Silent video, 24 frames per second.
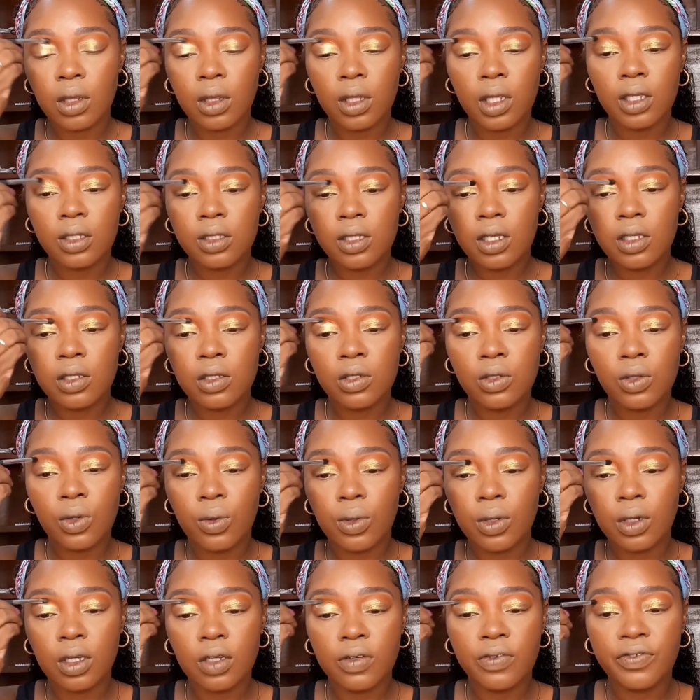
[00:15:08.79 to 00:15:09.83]
This is
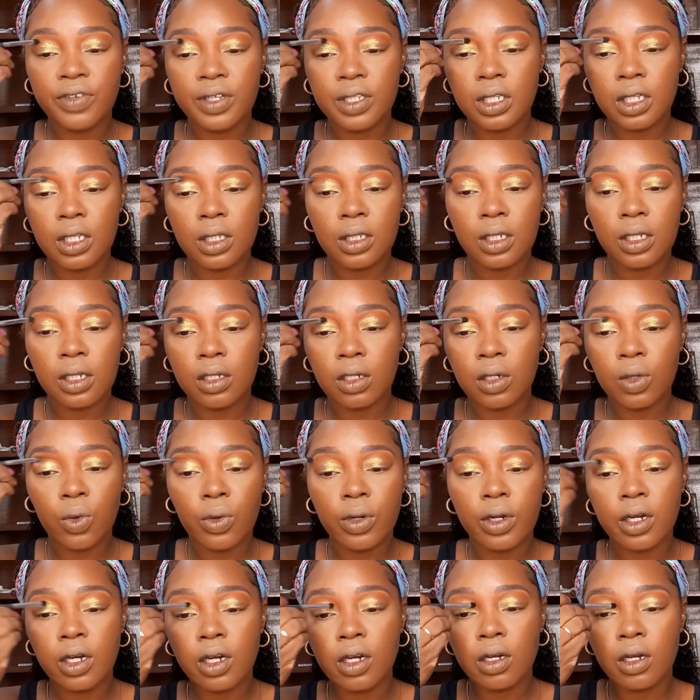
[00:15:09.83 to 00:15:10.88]
so good for detail
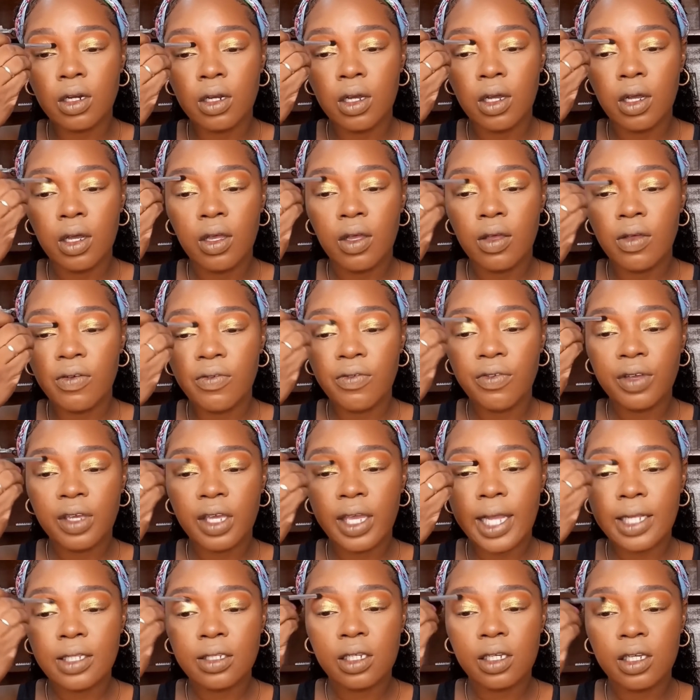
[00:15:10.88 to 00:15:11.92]
work, for
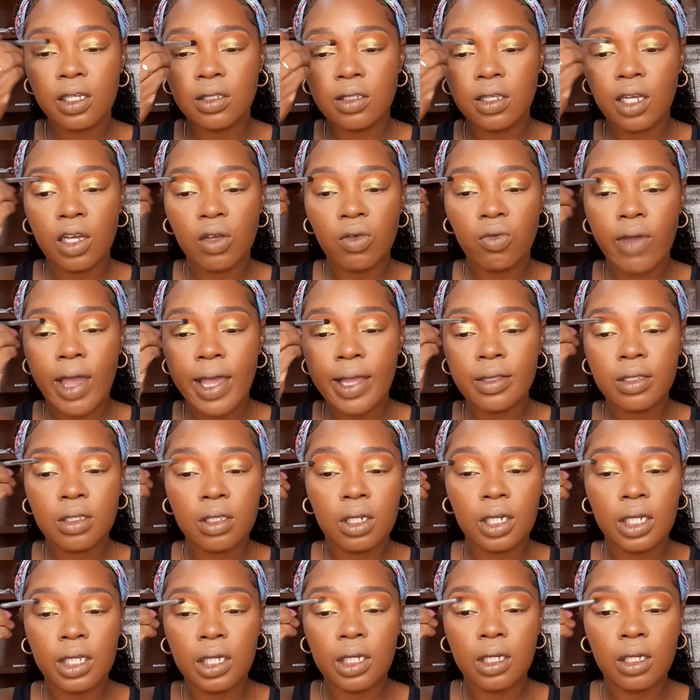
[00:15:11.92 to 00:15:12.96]
getting
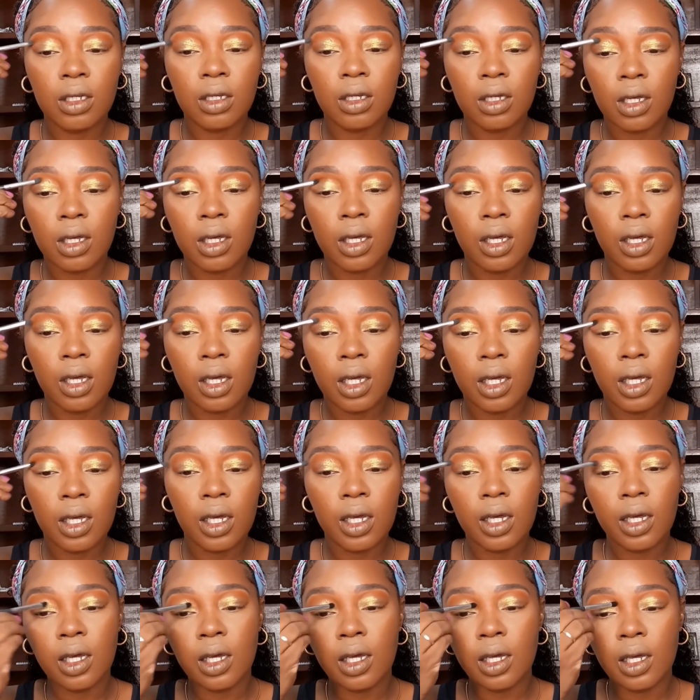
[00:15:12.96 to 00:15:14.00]
directly
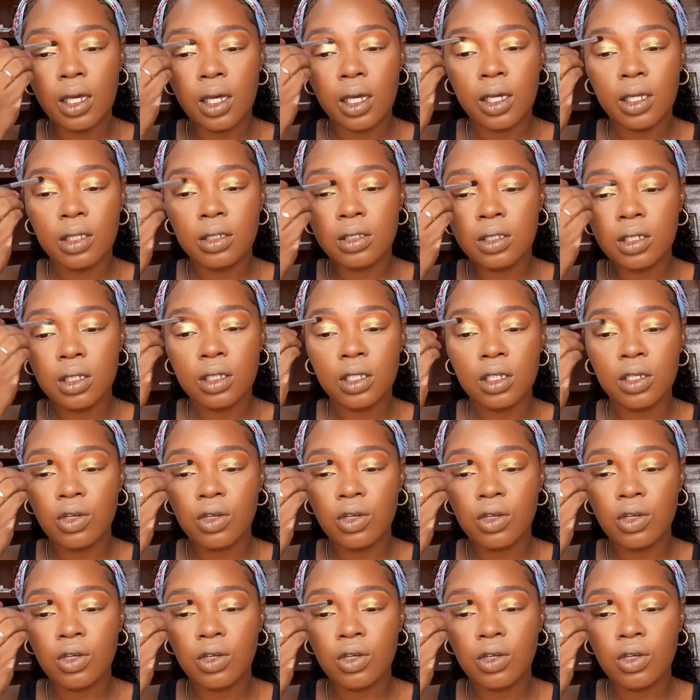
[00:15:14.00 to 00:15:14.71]
into the